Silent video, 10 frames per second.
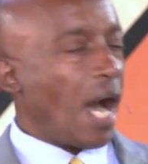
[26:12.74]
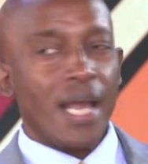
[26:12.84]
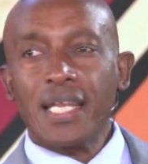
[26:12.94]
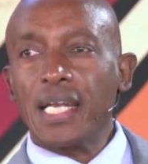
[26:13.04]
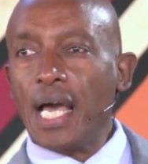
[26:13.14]

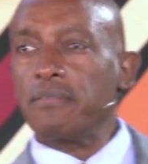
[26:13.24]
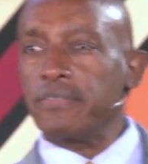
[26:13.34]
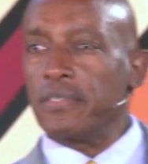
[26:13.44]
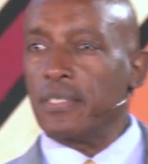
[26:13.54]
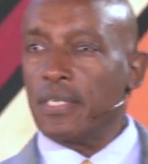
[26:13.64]
are in
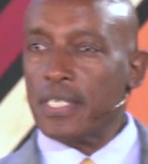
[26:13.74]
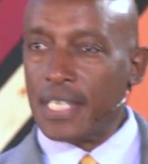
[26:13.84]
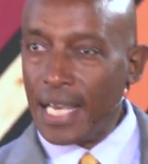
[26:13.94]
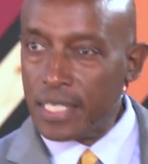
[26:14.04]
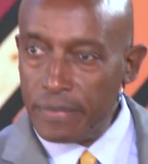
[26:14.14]
love
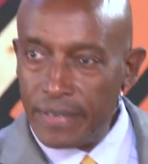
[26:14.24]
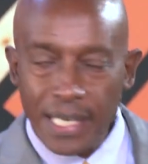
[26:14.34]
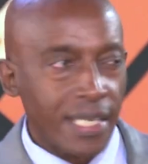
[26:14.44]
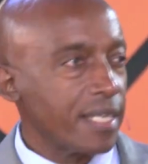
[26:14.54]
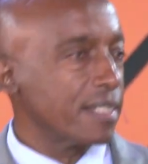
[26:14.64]

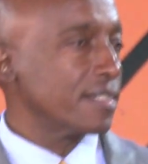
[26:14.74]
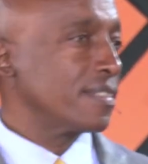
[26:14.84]
scientifically?